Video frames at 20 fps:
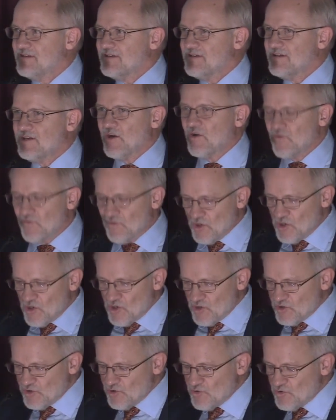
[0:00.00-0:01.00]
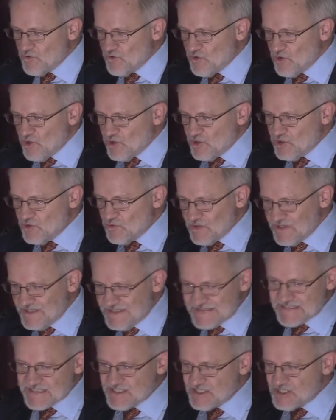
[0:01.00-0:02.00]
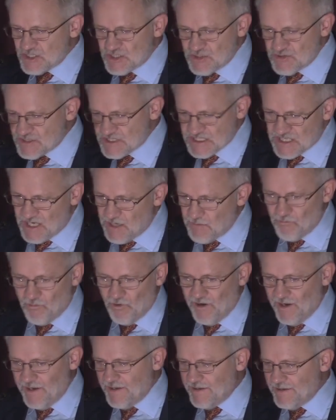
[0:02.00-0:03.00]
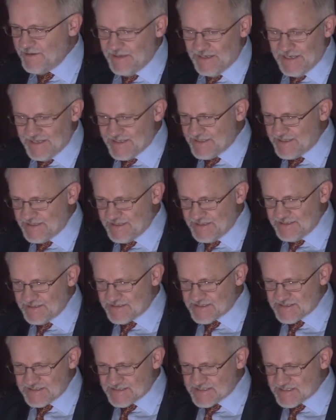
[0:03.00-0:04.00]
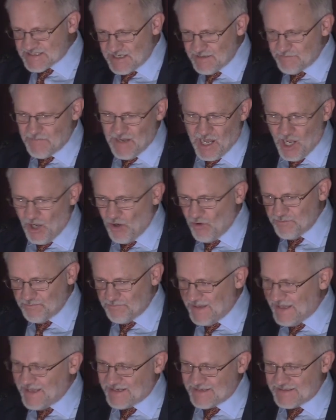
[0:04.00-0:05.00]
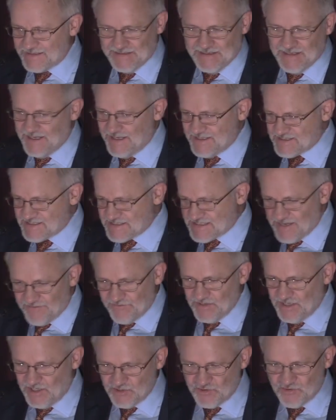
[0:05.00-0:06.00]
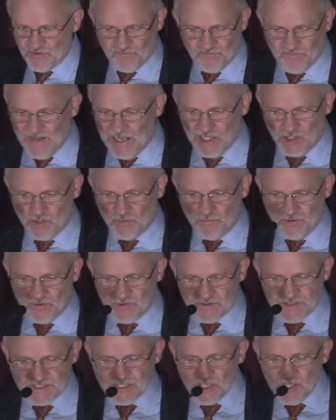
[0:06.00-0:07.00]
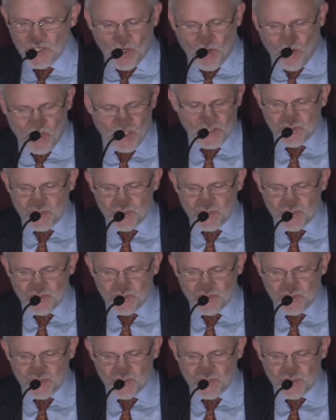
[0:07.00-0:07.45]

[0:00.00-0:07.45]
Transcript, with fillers: You know, you you listen to someone at it, some outback that has 700 followers on